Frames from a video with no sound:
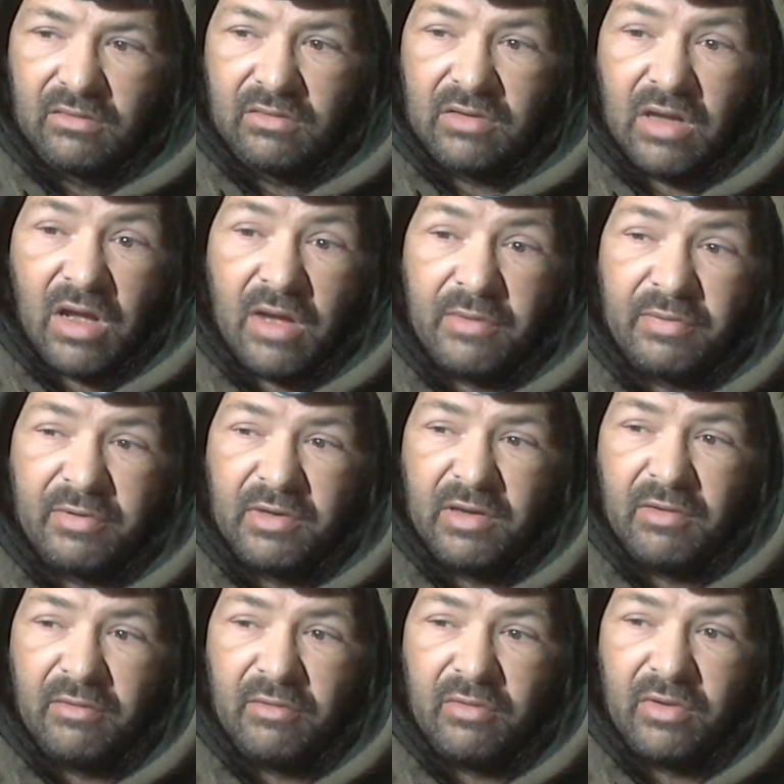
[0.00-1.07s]
Cops
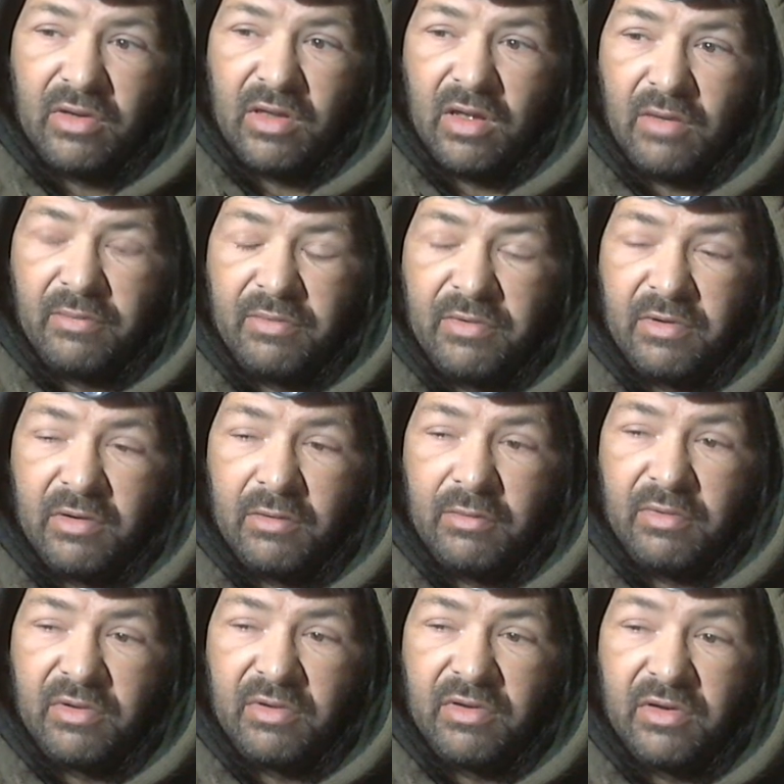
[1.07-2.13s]
never went up there
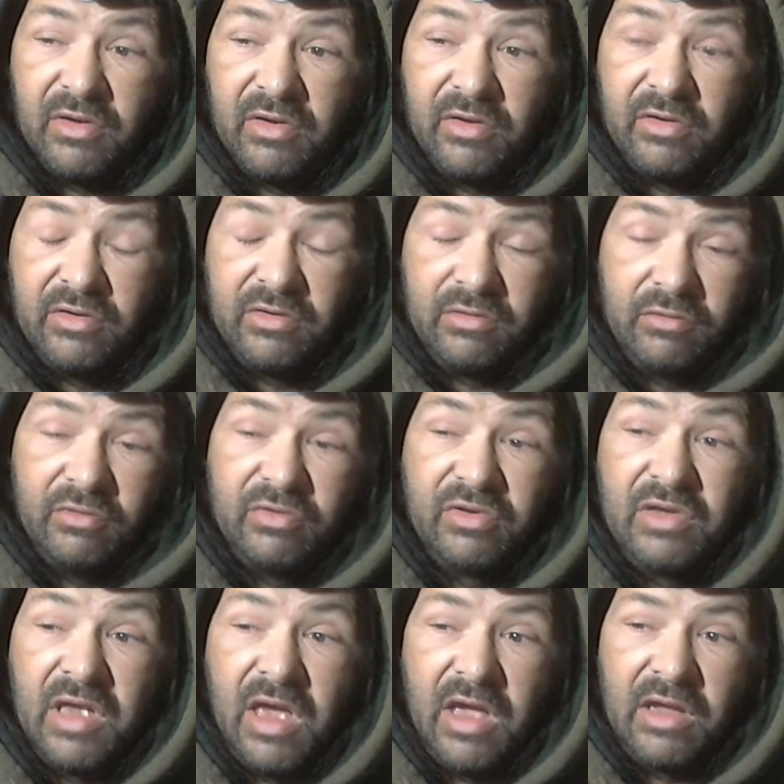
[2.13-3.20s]
because it was
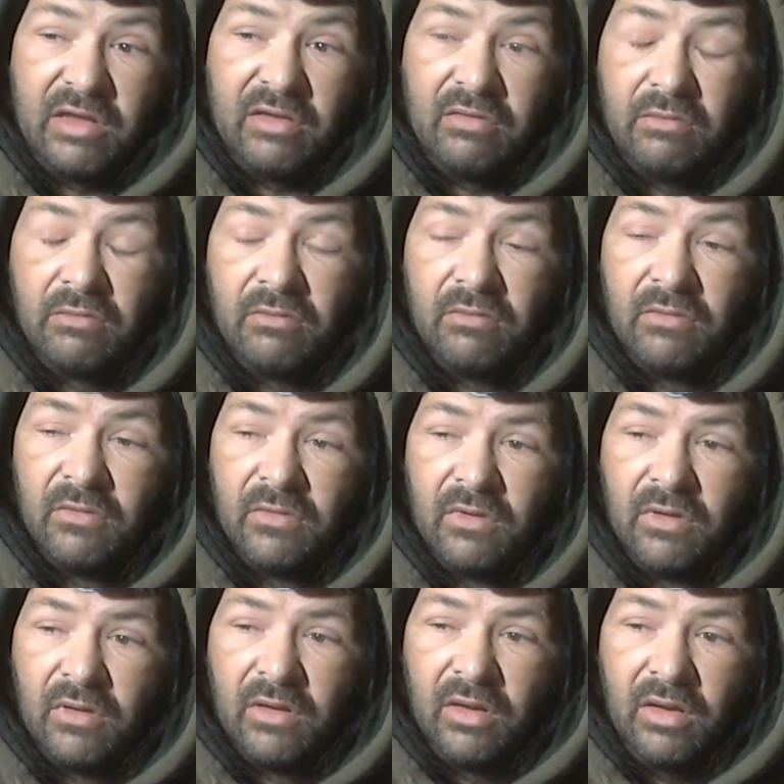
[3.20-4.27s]
getting,
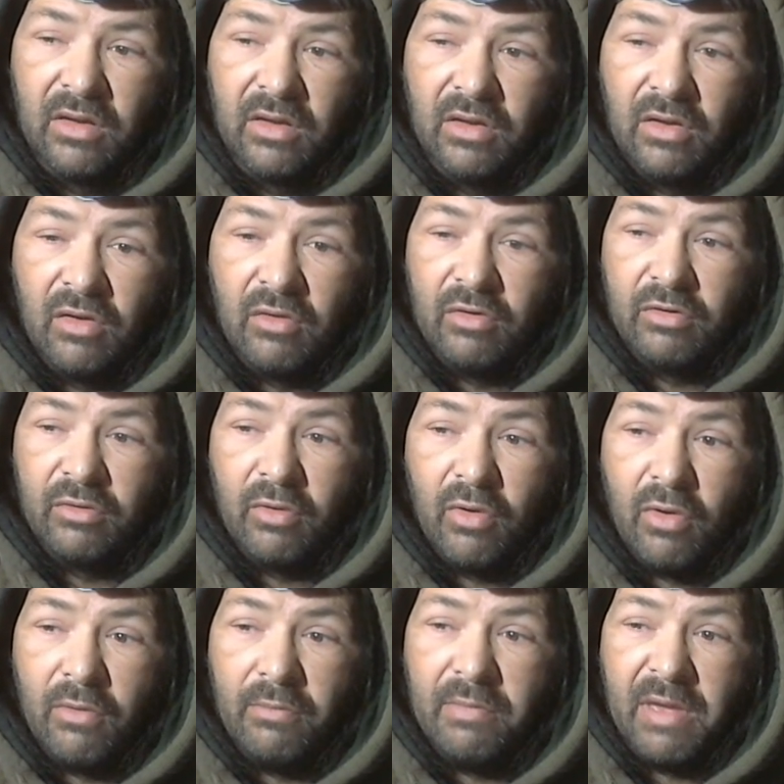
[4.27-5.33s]
it was
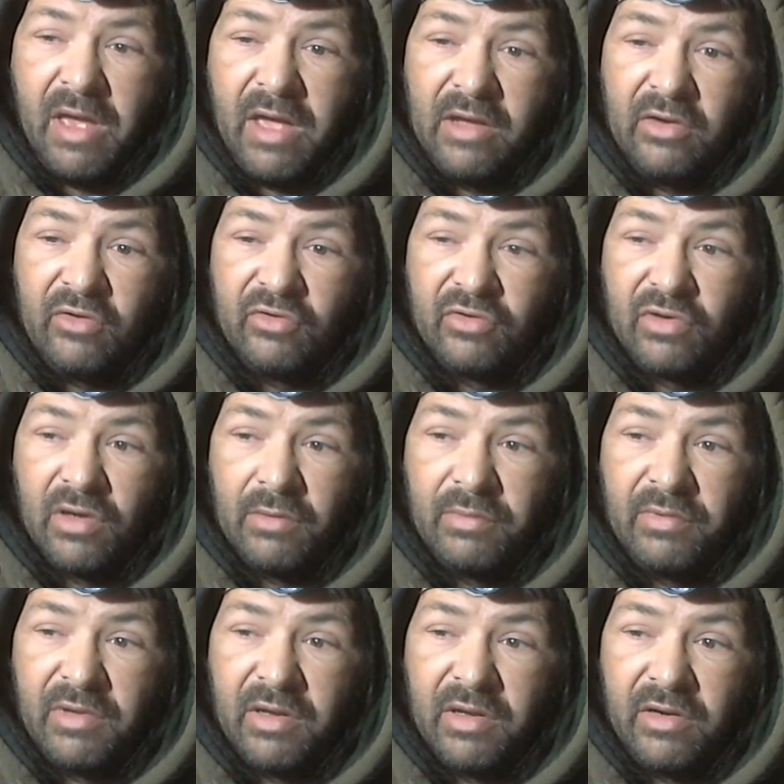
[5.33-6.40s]
all bangers up
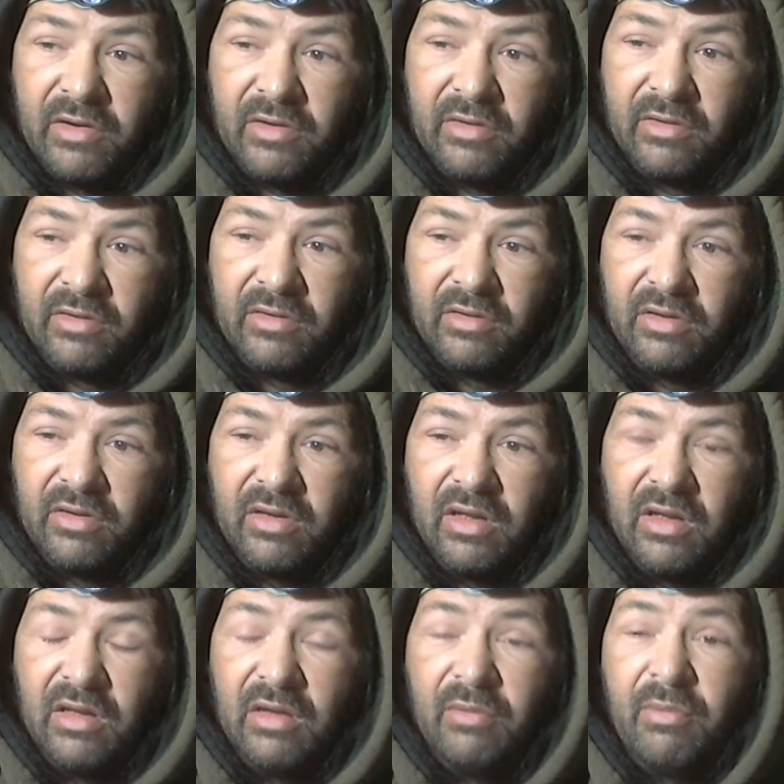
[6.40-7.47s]
there. And
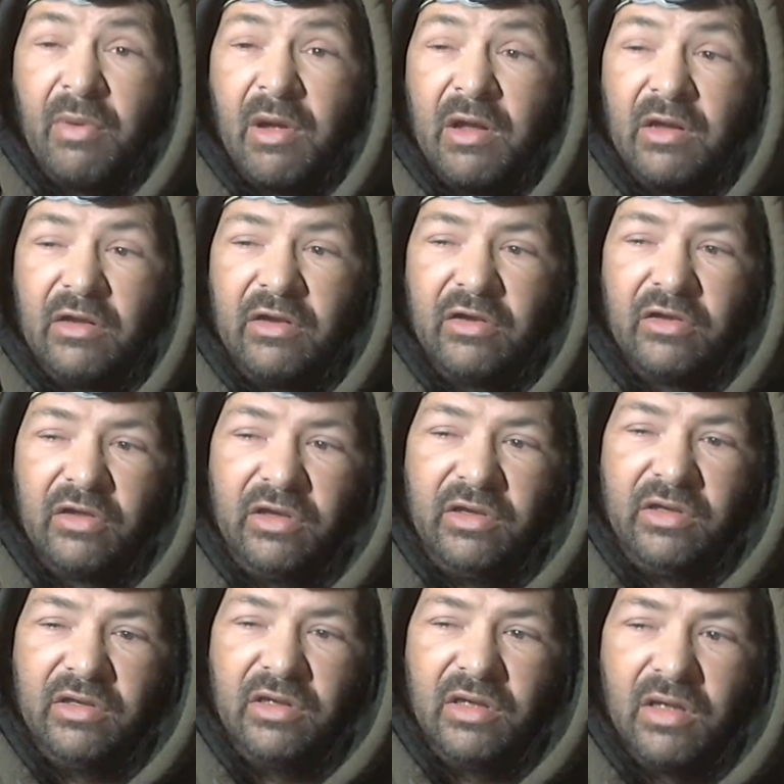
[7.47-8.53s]
then they finally
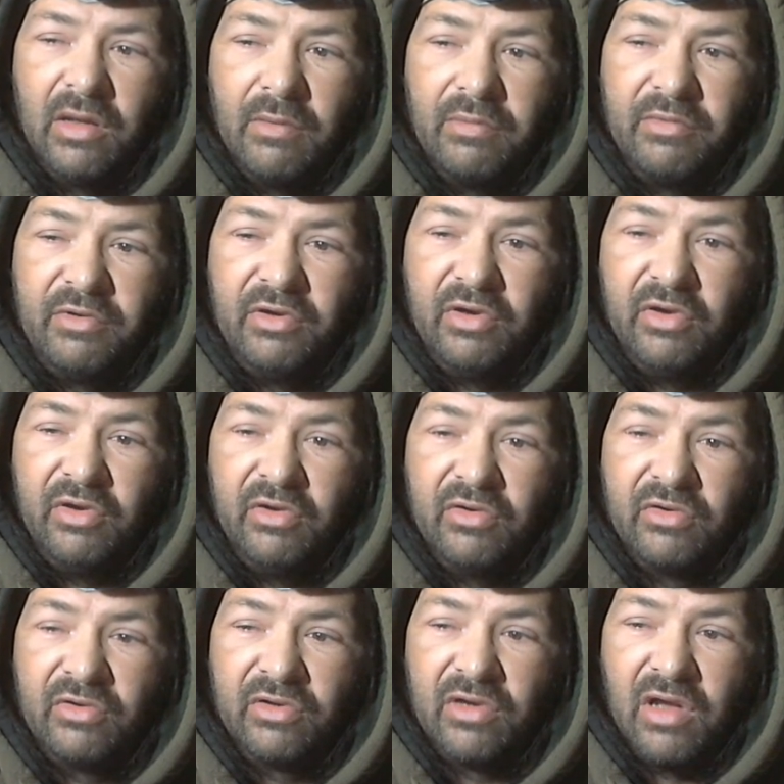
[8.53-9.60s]
cleaned it up years
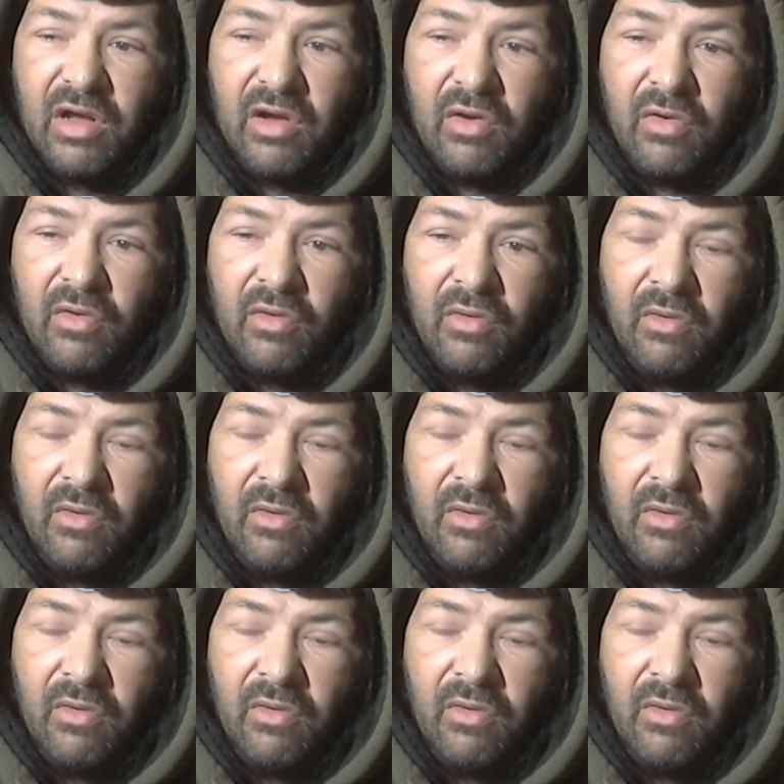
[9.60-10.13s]
ago.